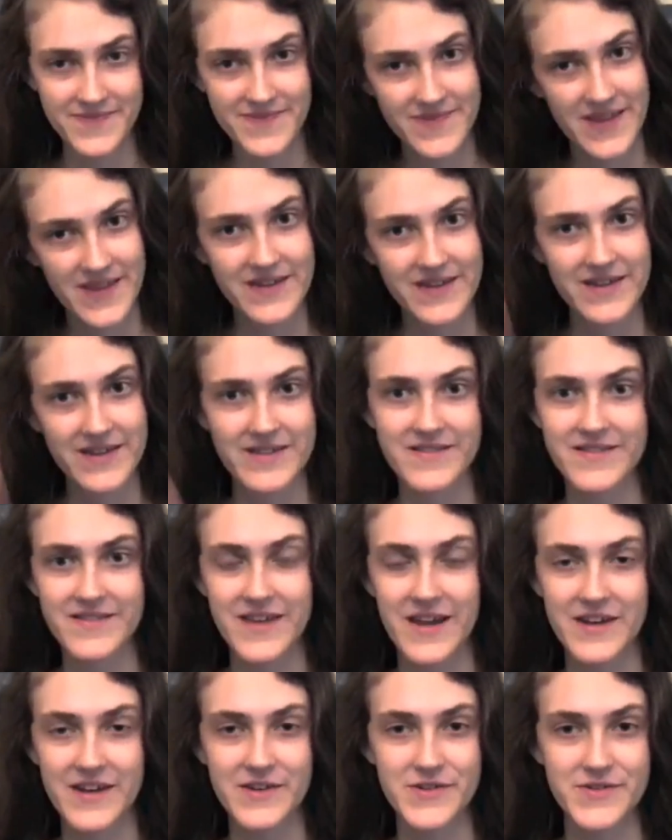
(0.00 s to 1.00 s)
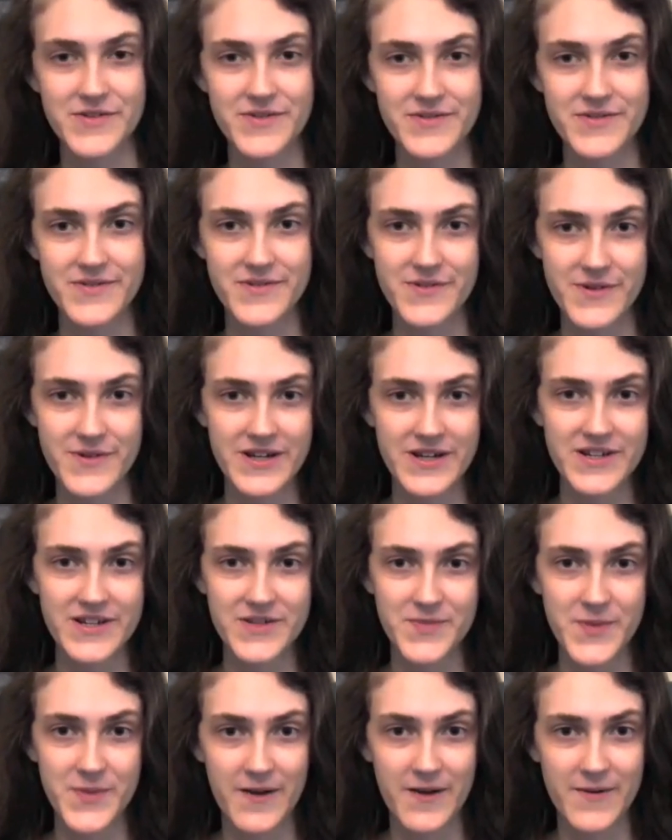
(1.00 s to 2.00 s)
like kind of
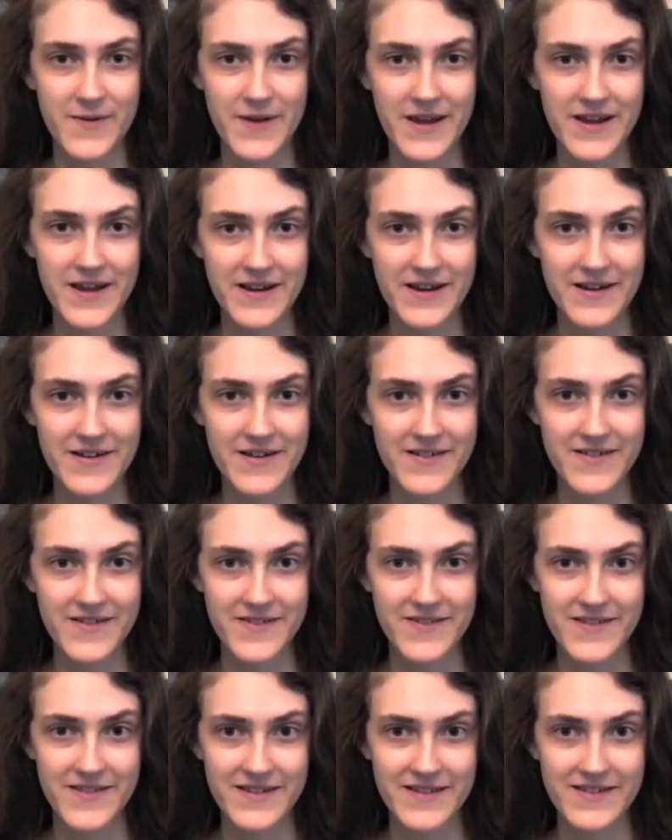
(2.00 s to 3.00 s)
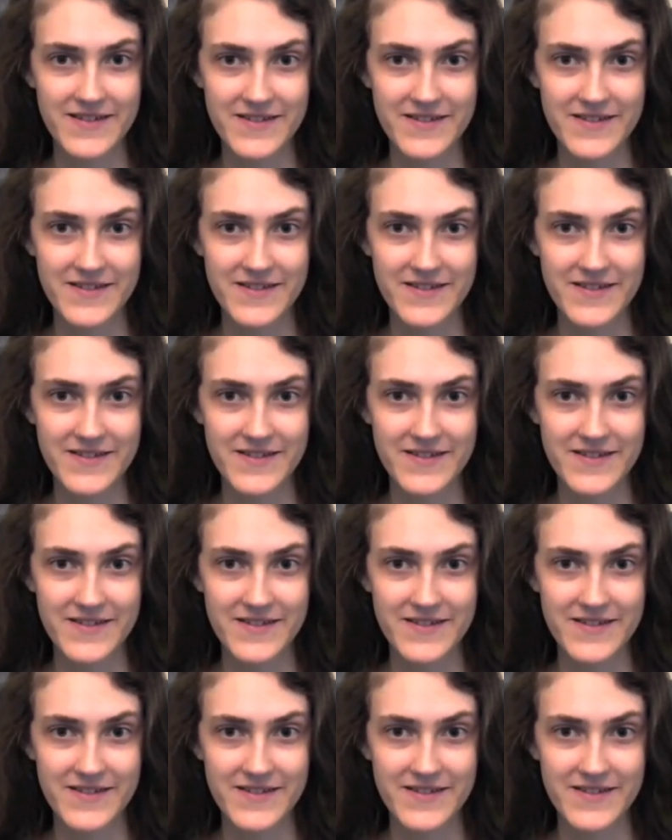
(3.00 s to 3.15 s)
shortish brown hair, like